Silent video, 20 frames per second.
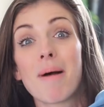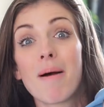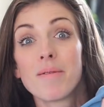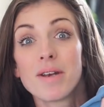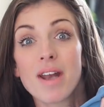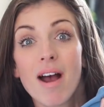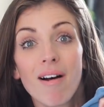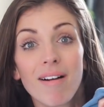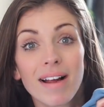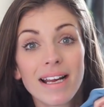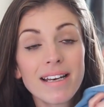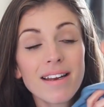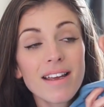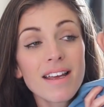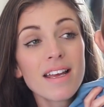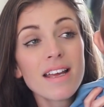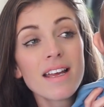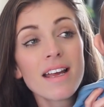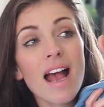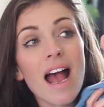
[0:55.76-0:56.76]
about
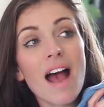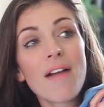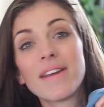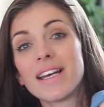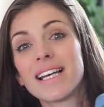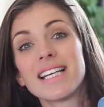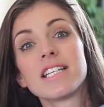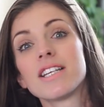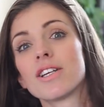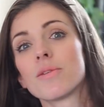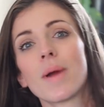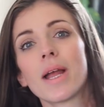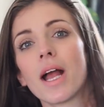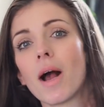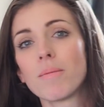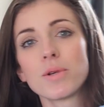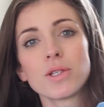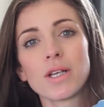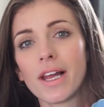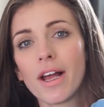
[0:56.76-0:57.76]
9 and then he didn't wake
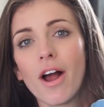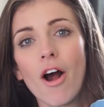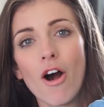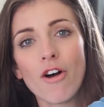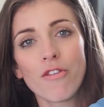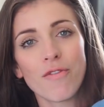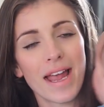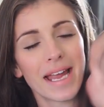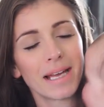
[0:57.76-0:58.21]
up till like